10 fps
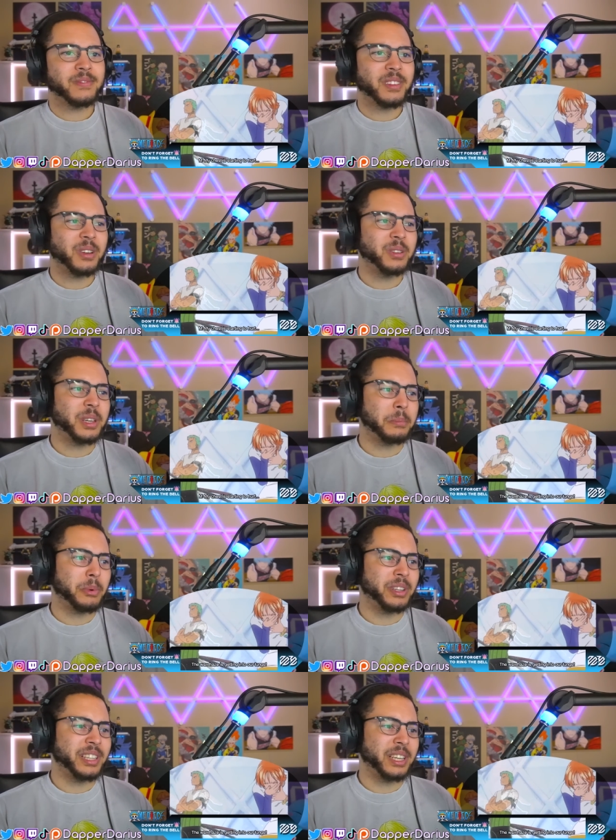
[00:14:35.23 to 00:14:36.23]
Oh yeah,
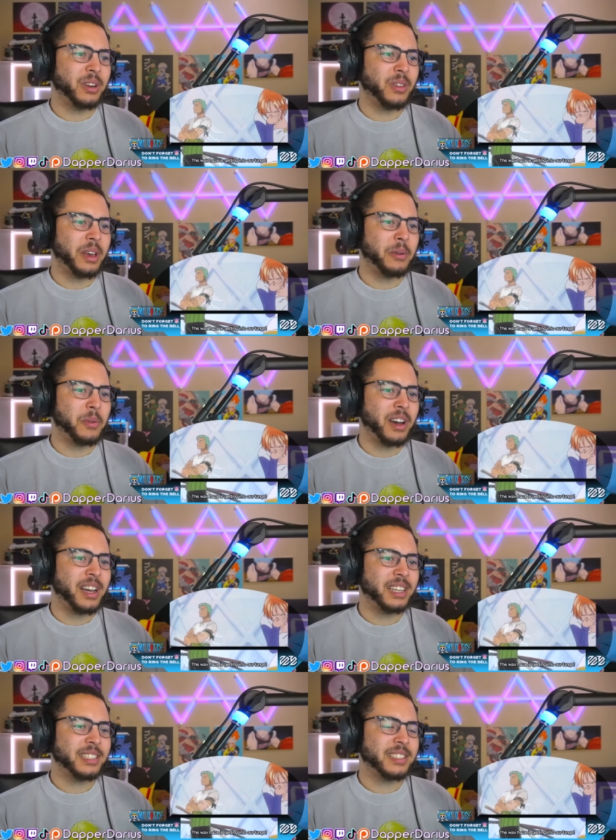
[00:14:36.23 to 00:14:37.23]
breathing in all that
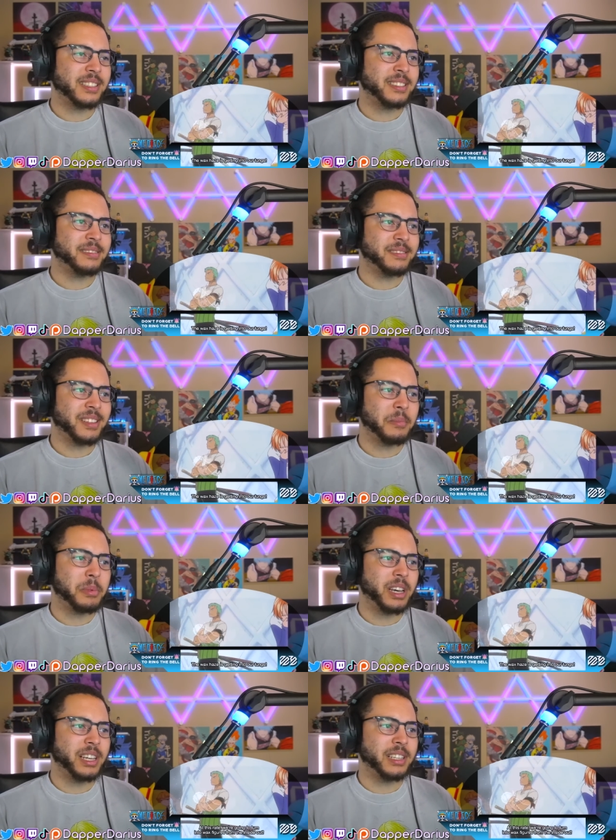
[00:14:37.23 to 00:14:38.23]
wax? I
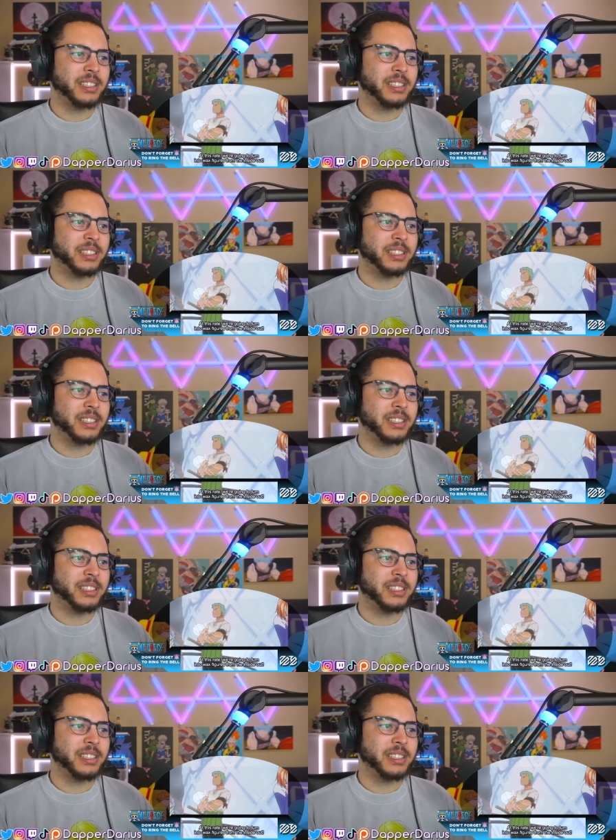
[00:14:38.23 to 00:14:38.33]
bet.